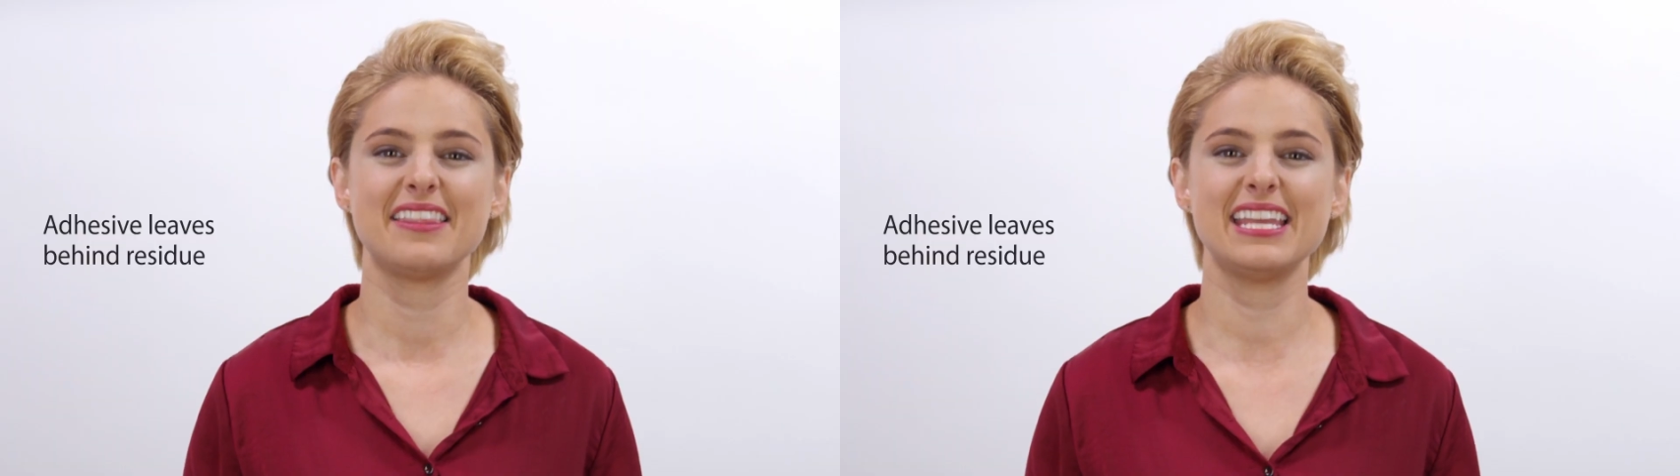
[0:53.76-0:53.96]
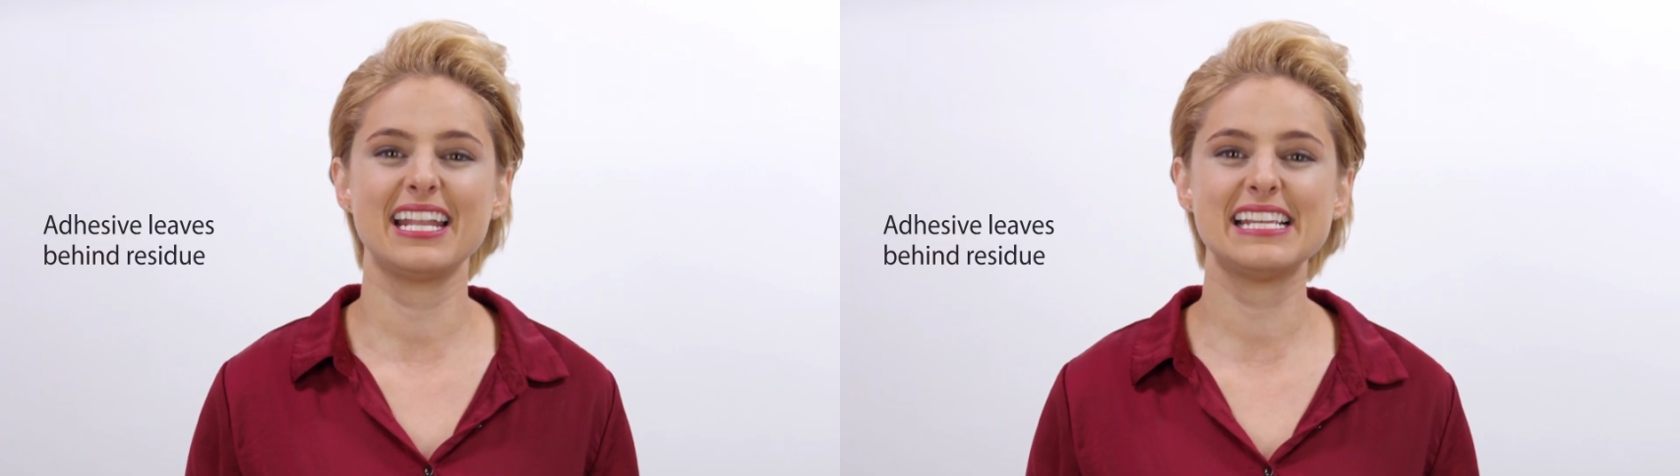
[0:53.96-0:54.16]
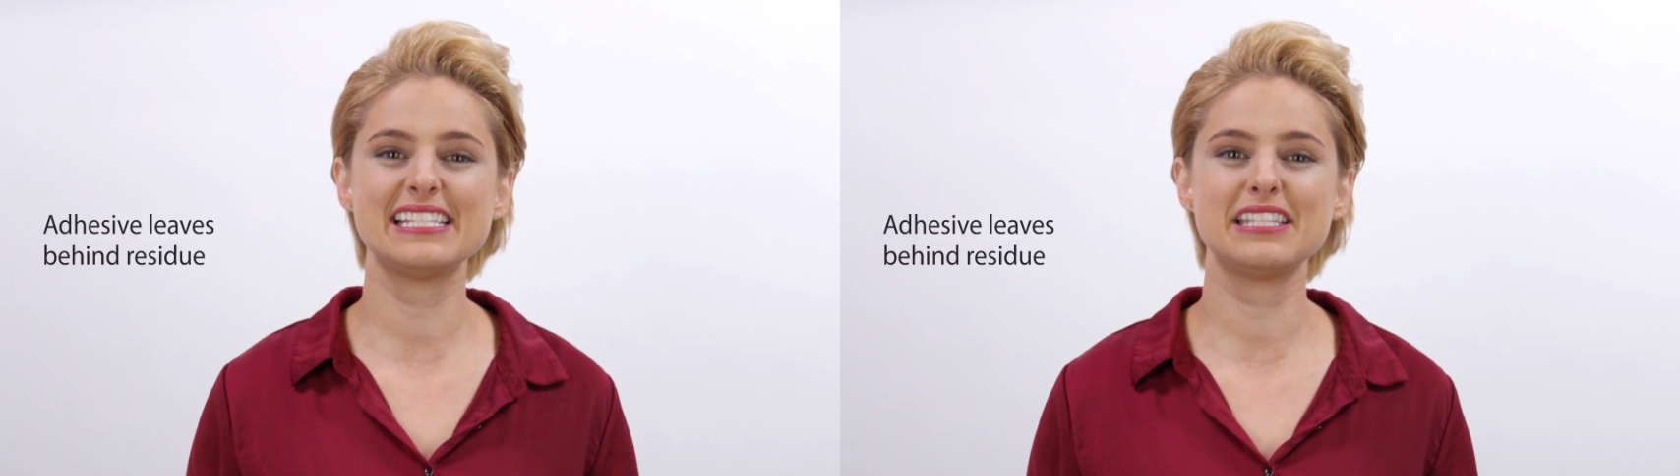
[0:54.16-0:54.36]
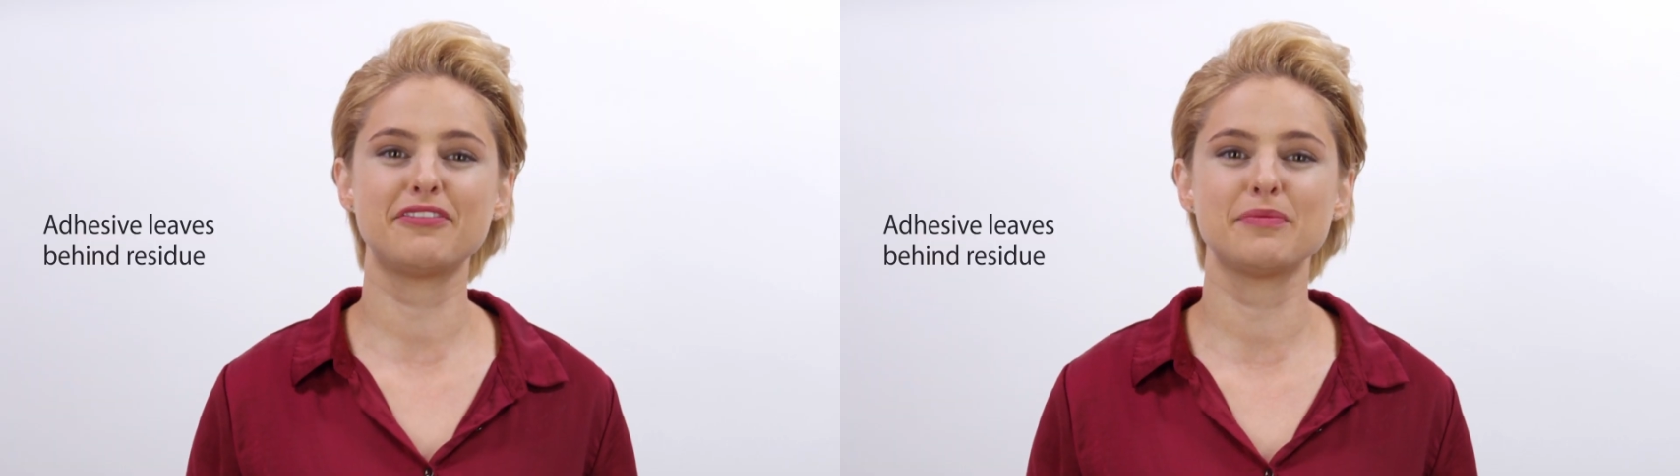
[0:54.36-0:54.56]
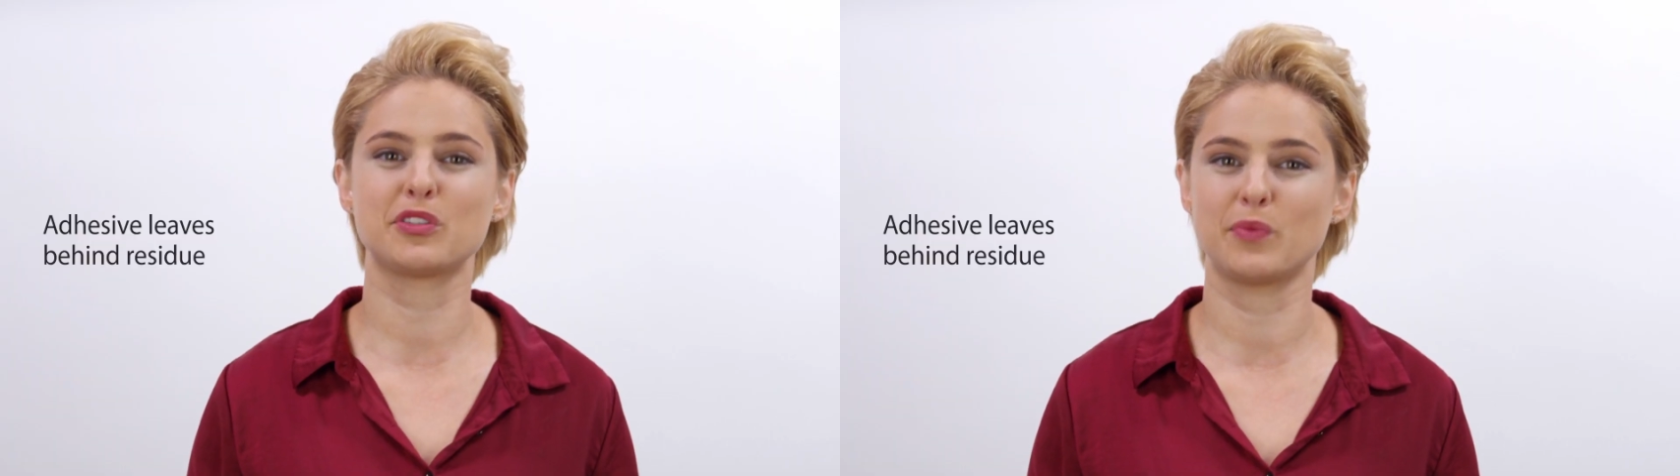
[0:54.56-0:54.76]
The
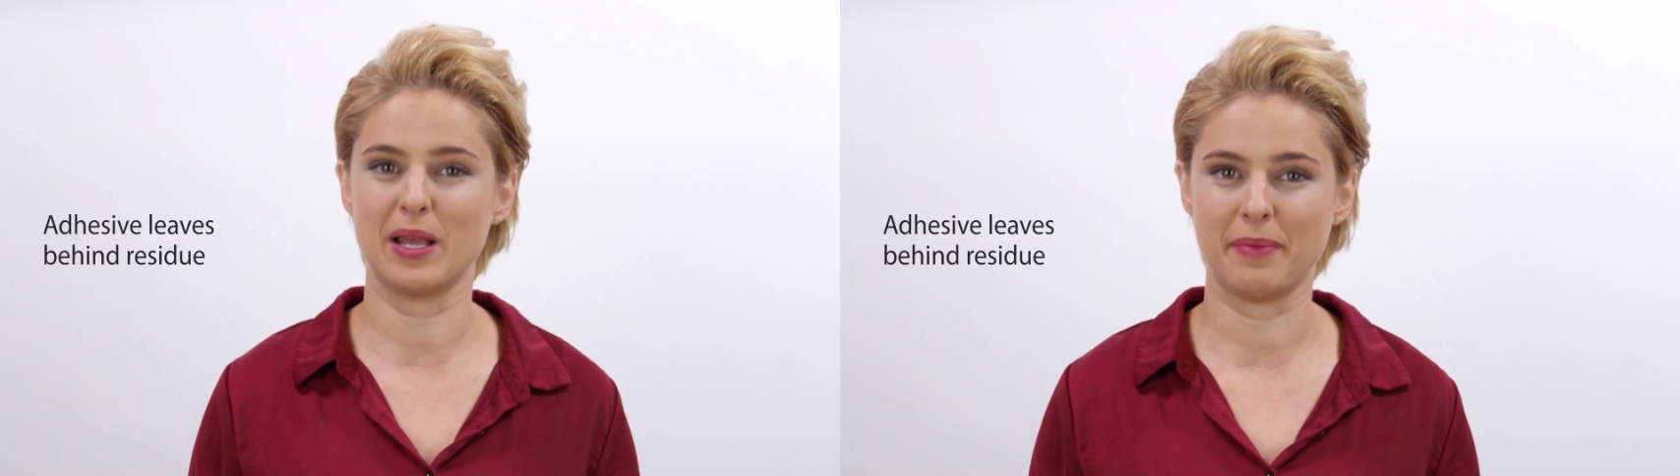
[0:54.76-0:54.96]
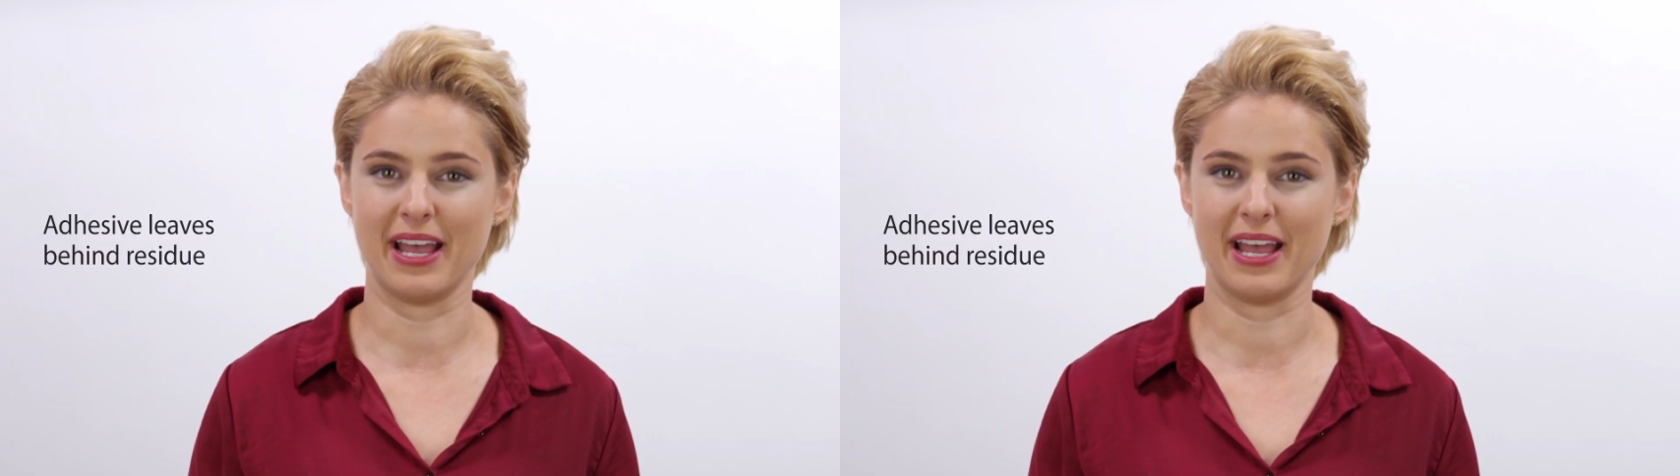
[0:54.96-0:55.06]
adhesive from sweat